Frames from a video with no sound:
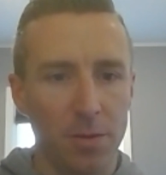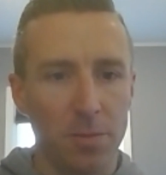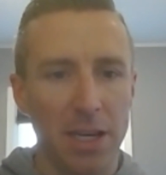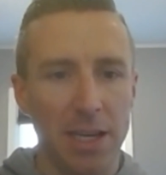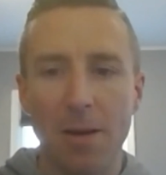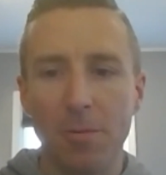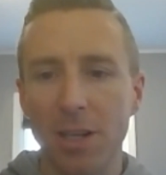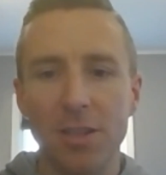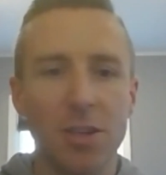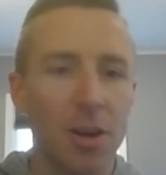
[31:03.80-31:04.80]
for me. I
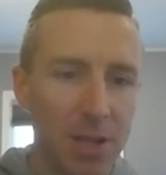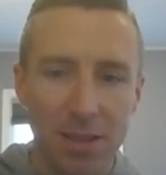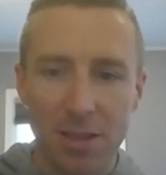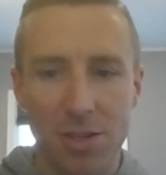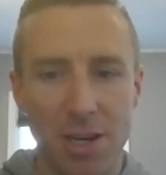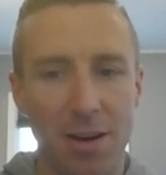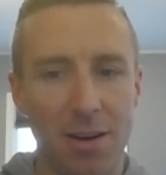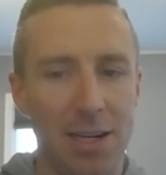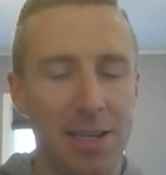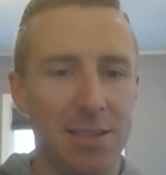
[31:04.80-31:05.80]
want to donate to
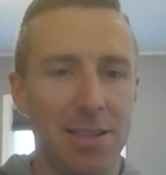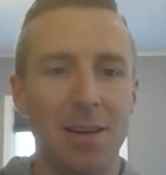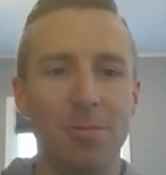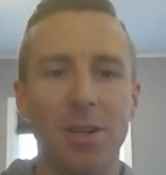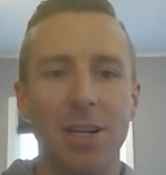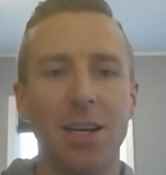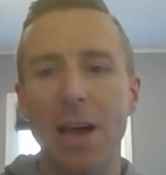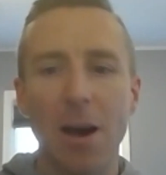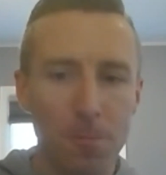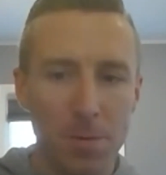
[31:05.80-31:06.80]
charities. I want to
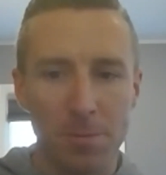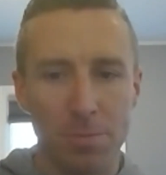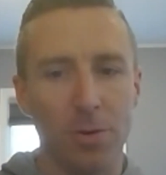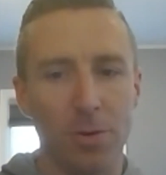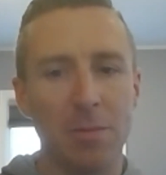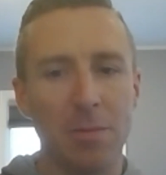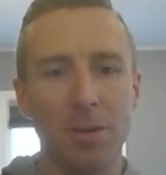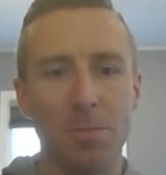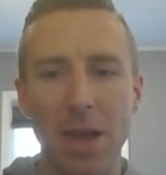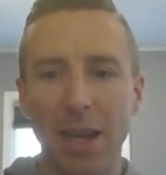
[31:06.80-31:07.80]
help people. I want
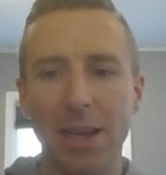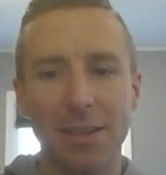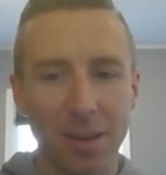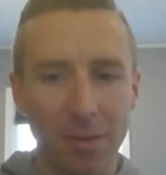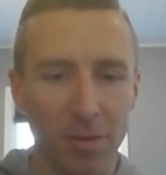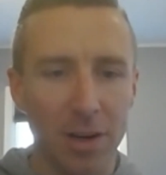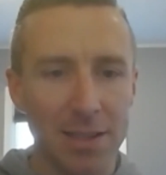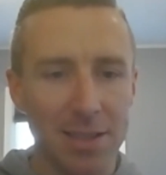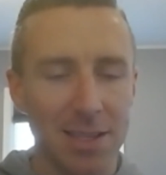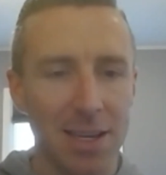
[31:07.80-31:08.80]
to make a
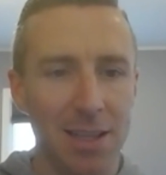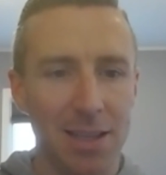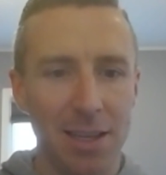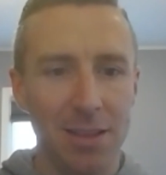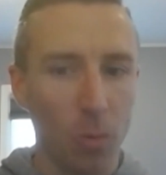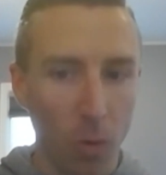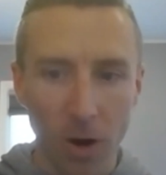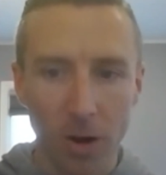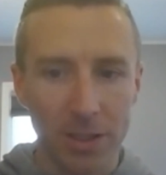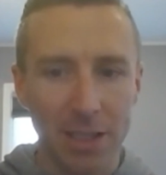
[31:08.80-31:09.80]
difference in, in the
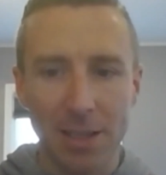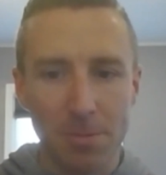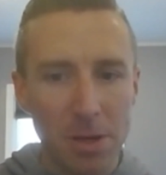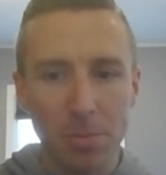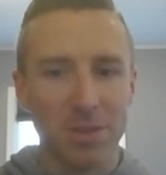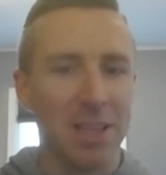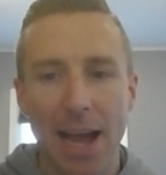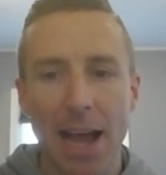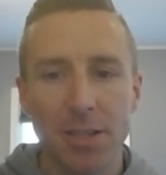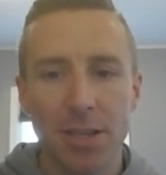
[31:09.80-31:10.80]
world and in people's life.
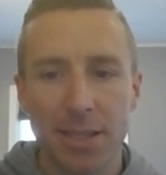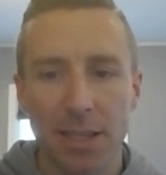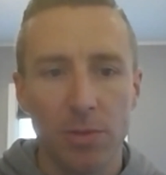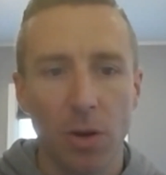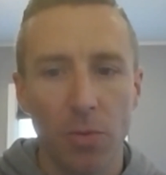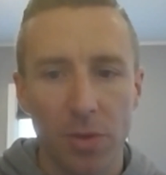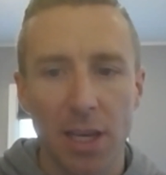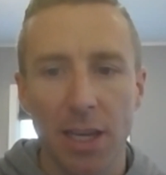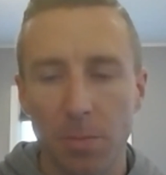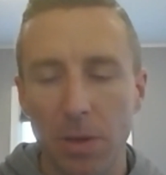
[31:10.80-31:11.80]
I just don't
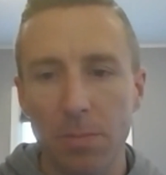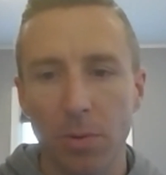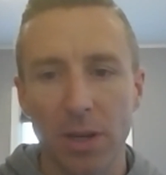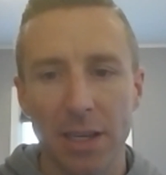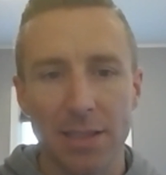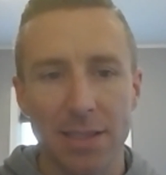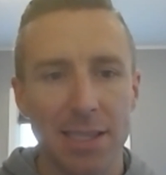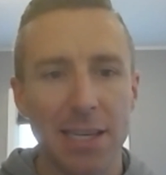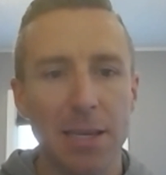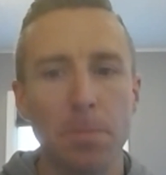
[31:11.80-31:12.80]
think people can
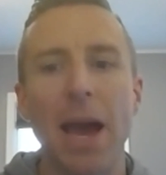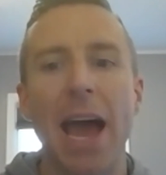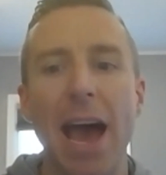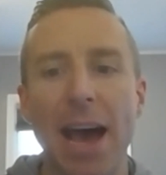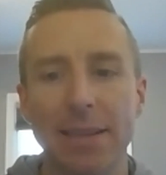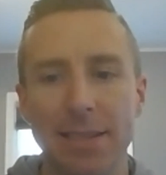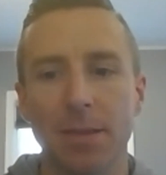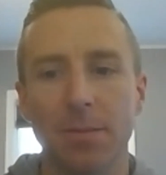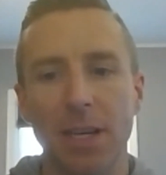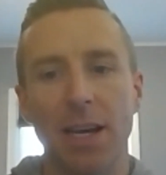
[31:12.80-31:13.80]
see past
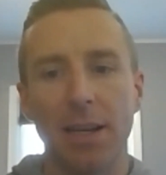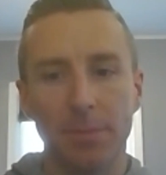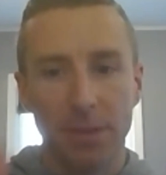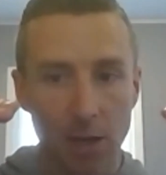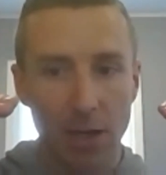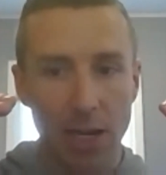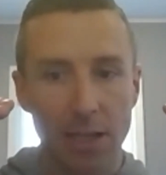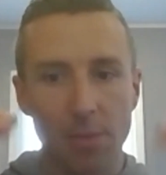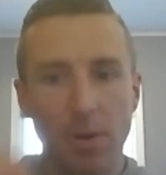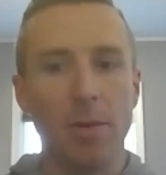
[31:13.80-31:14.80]
sometimes, okay, I
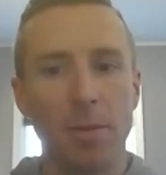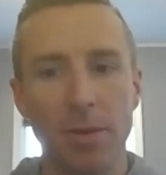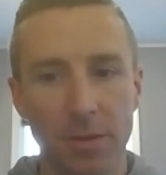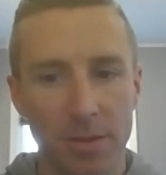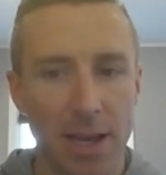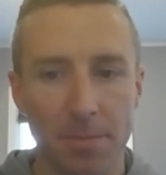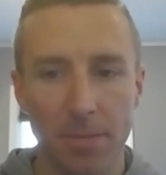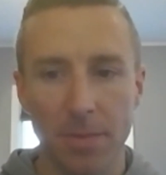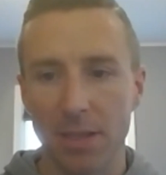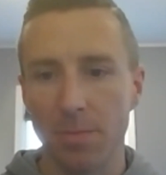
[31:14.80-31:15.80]
need to pay my bills that
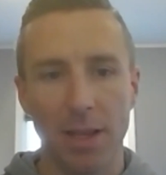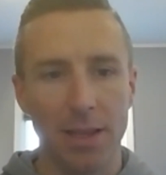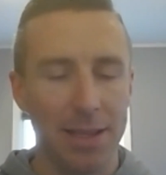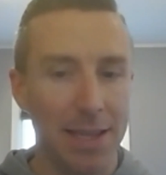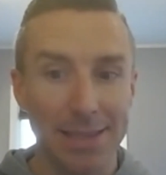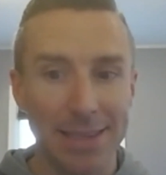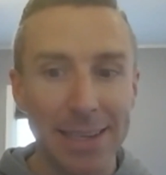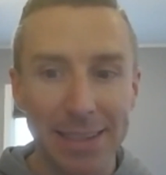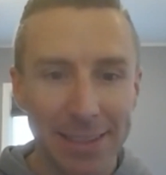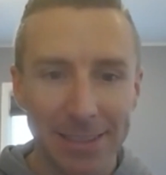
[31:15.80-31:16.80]
this month and that's it.